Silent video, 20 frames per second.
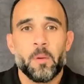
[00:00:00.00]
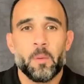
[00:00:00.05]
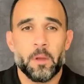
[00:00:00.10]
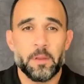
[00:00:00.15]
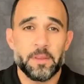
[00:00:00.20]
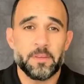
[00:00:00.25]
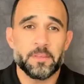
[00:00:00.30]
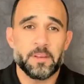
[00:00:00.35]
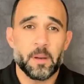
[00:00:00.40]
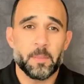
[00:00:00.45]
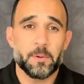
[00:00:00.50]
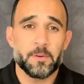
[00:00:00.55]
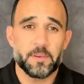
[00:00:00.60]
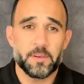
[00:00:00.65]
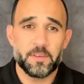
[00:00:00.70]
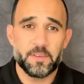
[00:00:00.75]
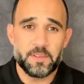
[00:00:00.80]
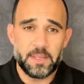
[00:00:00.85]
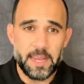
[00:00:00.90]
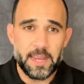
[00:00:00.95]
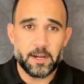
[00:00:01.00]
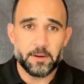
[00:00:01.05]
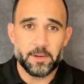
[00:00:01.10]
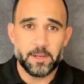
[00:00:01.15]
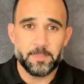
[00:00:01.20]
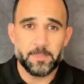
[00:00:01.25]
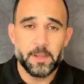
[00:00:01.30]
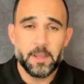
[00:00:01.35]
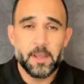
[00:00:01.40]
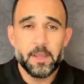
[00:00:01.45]
While these numbers are
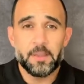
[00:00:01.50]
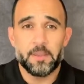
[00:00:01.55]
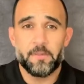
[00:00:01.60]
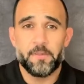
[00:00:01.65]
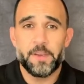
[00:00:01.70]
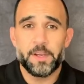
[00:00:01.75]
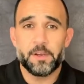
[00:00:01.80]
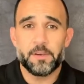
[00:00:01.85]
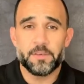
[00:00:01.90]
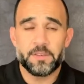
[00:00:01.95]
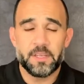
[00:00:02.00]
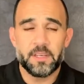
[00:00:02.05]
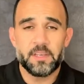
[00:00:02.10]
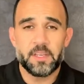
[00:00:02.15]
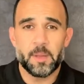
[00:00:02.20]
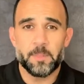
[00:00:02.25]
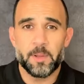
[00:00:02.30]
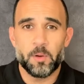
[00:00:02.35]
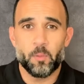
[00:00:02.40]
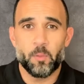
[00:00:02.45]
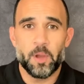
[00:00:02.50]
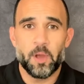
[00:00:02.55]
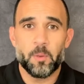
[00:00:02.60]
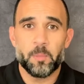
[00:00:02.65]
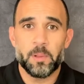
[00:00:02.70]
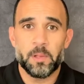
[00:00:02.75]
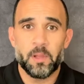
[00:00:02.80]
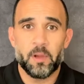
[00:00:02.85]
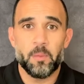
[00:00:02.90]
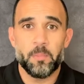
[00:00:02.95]
staggering, the figures did come in well
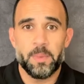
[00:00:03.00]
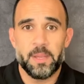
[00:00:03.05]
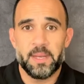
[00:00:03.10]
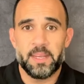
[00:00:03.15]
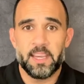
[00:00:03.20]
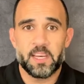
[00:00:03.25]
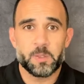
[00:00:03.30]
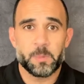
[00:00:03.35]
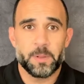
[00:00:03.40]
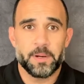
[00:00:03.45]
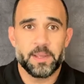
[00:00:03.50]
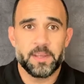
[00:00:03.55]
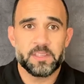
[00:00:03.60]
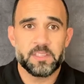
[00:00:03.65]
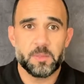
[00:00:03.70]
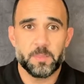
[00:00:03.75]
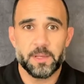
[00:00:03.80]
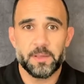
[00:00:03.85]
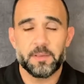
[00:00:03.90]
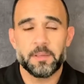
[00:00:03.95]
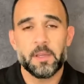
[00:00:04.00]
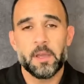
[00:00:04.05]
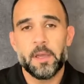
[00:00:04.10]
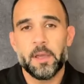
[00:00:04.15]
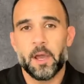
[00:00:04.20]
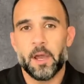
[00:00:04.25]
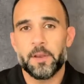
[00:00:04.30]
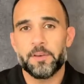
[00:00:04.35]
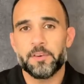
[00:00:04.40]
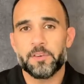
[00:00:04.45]
below many expert estimates,
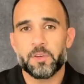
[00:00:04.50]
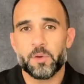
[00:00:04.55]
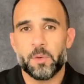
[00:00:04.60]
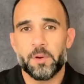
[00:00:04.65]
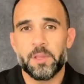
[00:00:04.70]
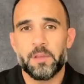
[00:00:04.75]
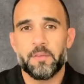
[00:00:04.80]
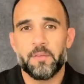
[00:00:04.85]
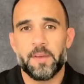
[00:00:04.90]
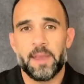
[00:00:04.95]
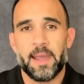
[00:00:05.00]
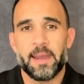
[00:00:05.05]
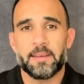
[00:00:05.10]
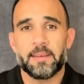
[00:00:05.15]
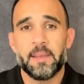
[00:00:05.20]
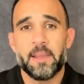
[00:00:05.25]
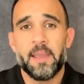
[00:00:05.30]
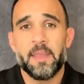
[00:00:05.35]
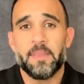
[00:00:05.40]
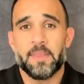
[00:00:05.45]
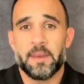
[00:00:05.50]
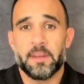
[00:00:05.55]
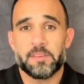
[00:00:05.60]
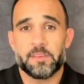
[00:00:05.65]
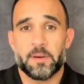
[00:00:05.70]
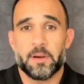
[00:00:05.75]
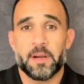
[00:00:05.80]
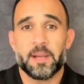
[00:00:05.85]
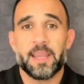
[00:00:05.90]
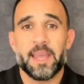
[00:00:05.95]
underscoring the fact that
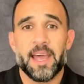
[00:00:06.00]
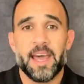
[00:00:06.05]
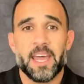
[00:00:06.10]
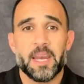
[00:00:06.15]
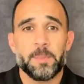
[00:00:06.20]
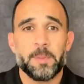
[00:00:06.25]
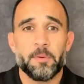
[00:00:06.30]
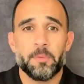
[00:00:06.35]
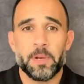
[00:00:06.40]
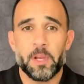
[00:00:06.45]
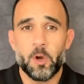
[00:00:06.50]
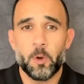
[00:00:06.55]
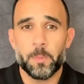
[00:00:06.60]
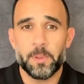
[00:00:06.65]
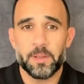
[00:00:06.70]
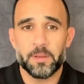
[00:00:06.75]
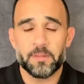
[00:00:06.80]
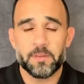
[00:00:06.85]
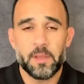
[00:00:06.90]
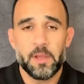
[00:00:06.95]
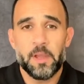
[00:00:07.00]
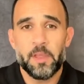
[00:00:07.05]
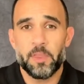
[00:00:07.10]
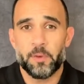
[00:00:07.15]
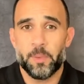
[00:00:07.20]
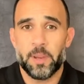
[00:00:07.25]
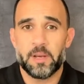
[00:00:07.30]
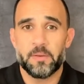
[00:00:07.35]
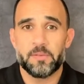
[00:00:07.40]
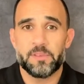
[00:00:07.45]
as our economy reopens,
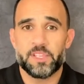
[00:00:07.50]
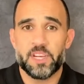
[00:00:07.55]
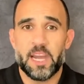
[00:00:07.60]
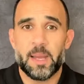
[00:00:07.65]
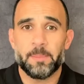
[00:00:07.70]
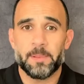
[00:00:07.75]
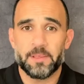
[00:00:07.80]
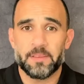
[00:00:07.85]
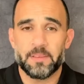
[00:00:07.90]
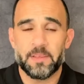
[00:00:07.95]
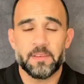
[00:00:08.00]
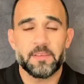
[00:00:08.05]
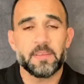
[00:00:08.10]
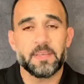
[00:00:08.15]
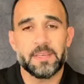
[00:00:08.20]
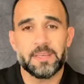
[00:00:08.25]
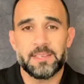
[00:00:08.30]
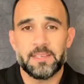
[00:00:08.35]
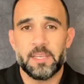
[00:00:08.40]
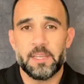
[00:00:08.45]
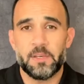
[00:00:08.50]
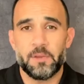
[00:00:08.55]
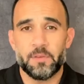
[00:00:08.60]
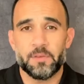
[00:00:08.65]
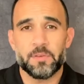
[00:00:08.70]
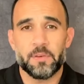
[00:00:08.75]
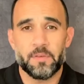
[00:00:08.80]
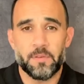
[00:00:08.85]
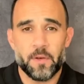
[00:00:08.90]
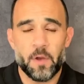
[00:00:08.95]
the rate of joblessness
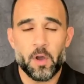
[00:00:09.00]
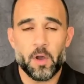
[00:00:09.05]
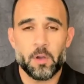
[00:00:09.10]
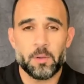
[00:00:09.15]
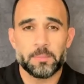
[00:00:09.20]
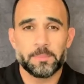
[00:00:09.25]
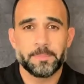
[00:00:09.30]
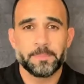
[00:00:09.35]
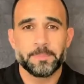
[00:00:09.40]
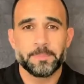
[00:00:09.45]
continues to fall.